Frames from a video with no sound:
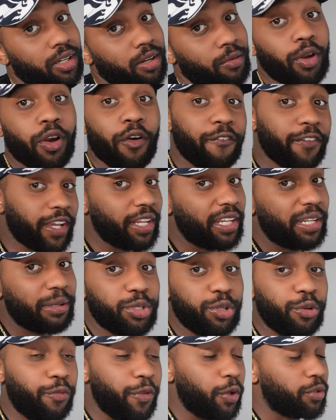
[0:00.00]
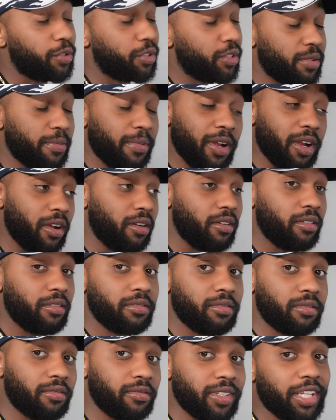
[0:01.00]
we're gonna forget them two filters,
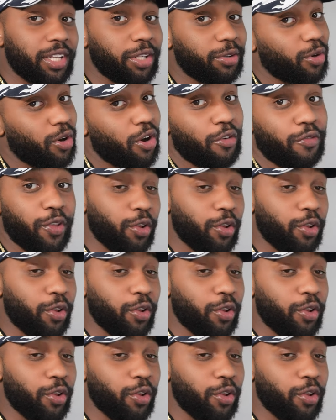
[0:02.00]
bro. Getting the wrong